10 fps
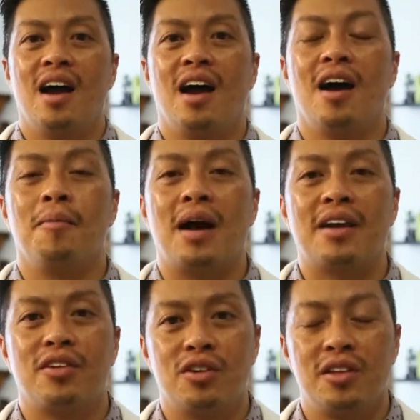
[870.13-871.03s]
Um,
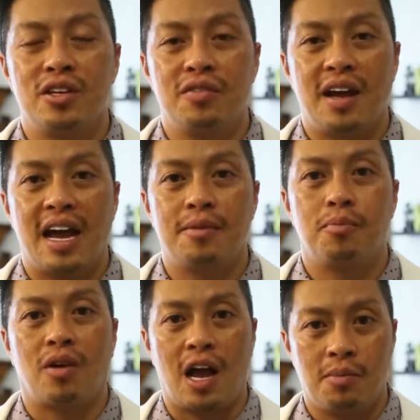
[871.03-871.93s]
I've heard that you've had
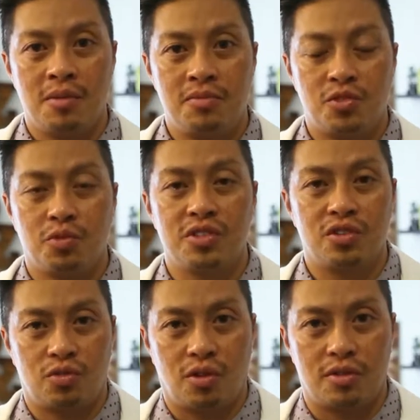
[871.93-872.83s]
problems with your
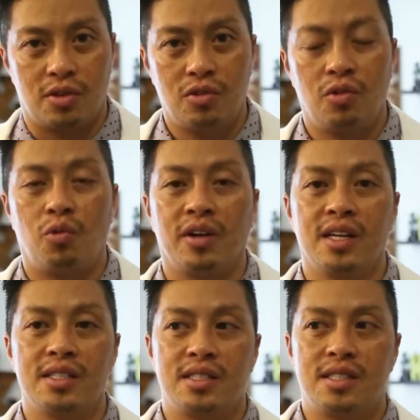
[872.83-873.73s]
sore throat. We're
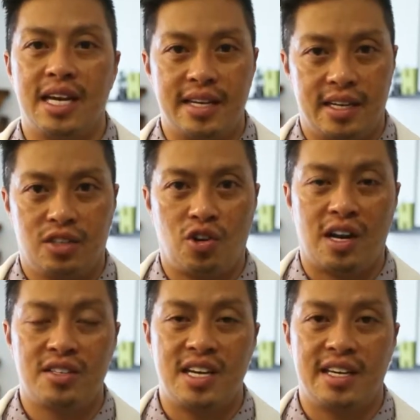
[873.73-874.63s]
gonna take
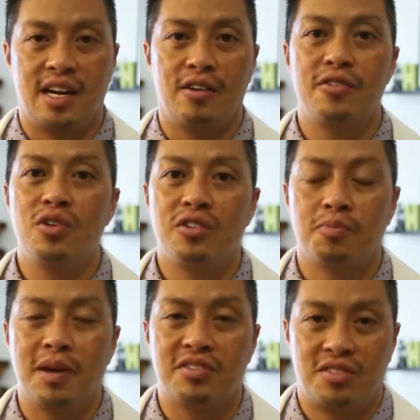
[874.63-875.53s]
try to take care of you as
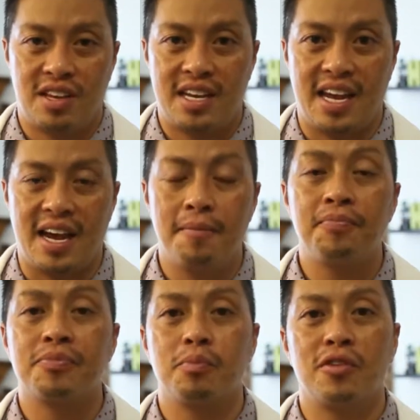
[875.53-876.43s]
best as I can.
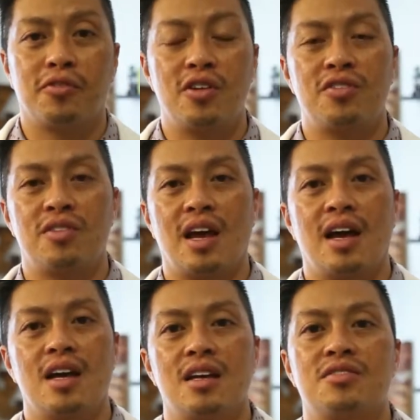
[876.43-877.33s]
But first,
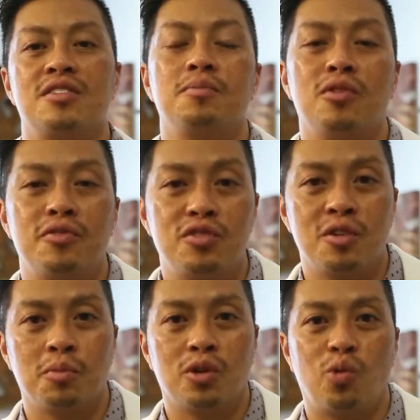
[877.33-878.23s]
uh, a, simple, a few
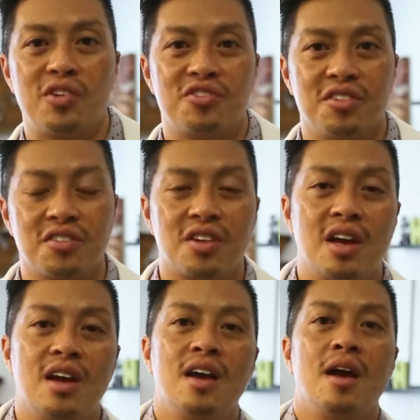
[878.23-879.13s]
simple questions.
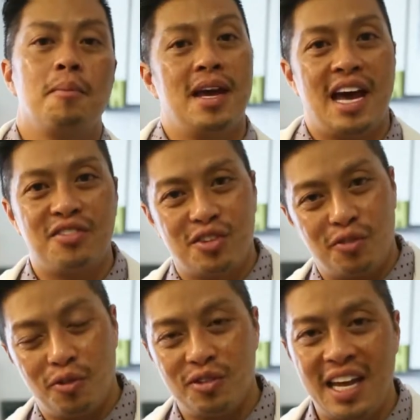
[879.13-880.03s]
May I ask your
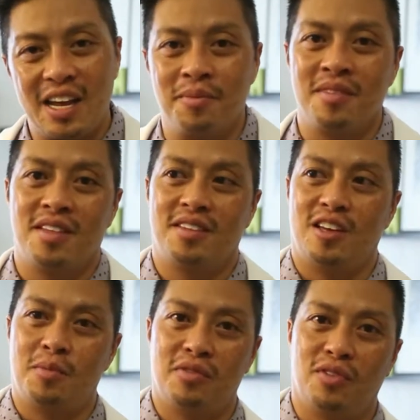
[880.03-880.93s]
full name? And
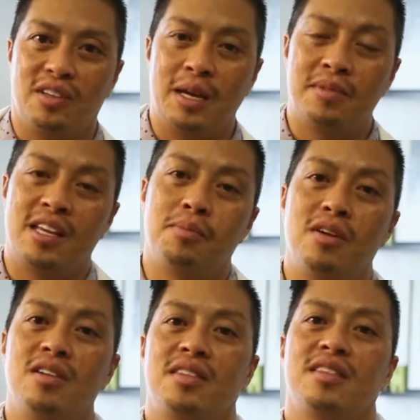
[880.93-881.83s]
tell me full name, date of
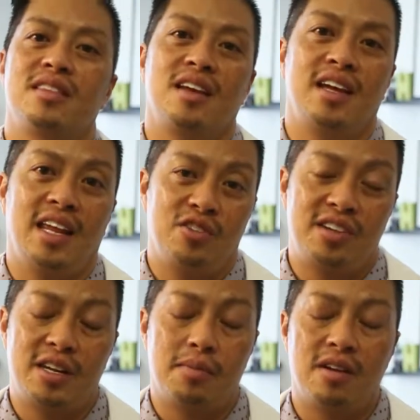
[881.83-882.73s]
birth, and, and your
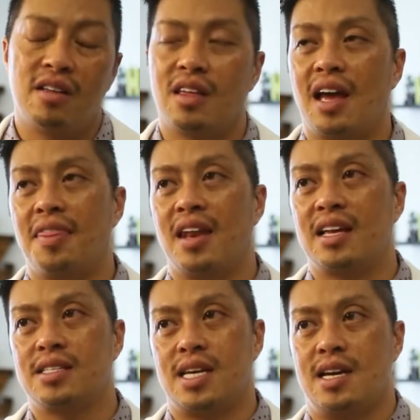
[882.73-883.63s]
date of birth. And then
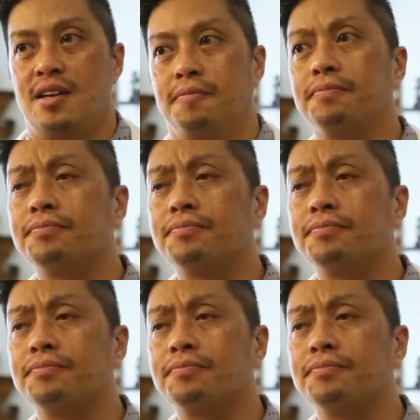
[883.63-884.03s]
I say,